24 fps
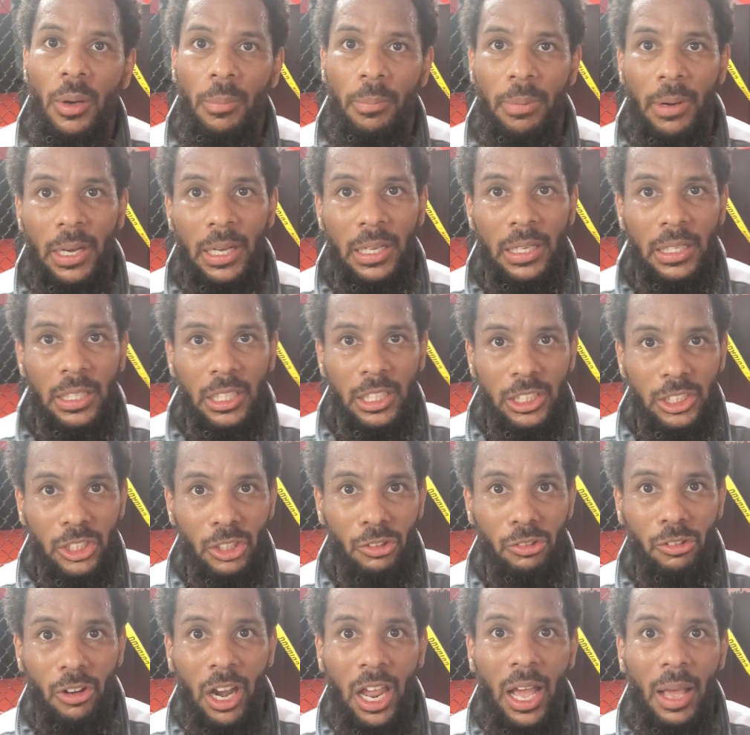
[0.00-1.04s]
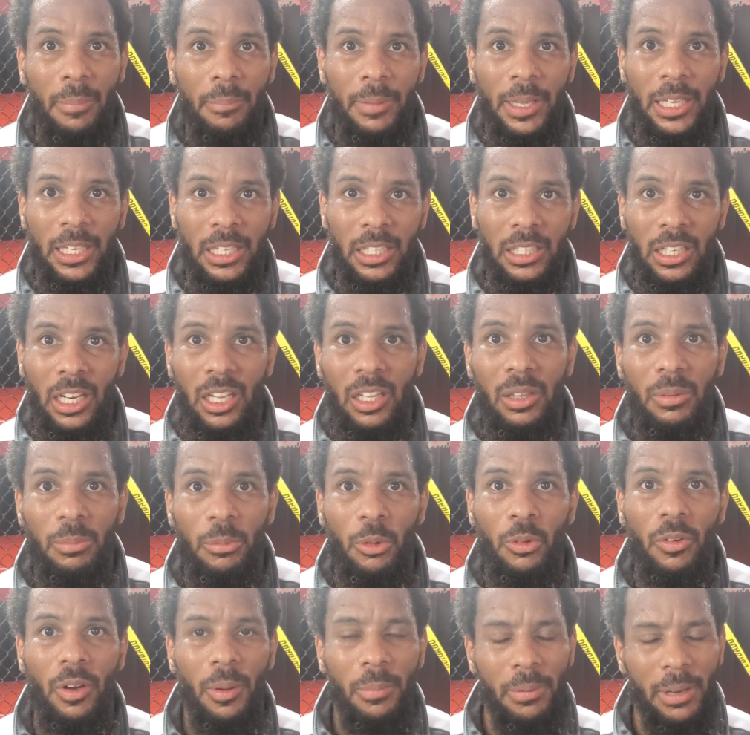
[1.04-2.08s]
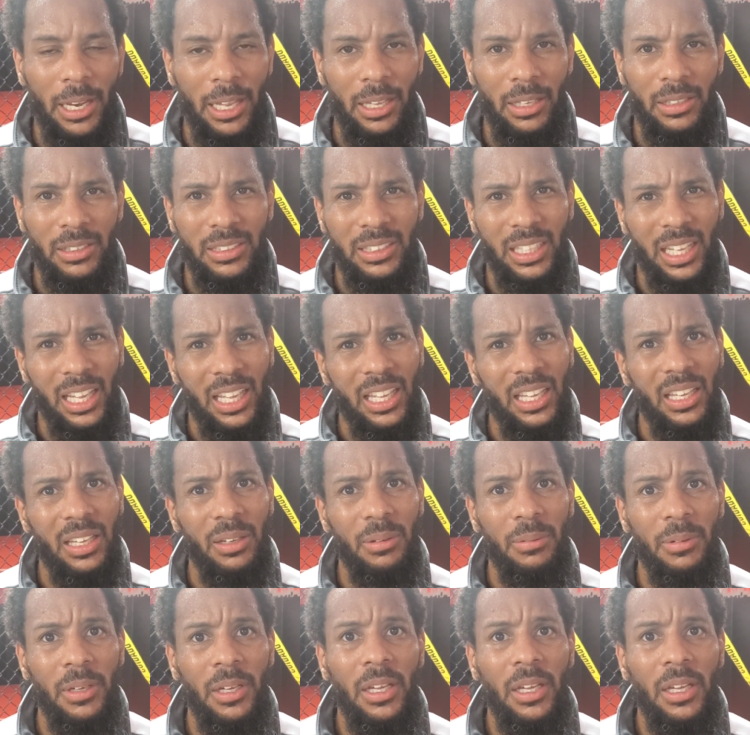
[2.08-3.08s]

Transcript: but Jaron make another move, I'm like, damn,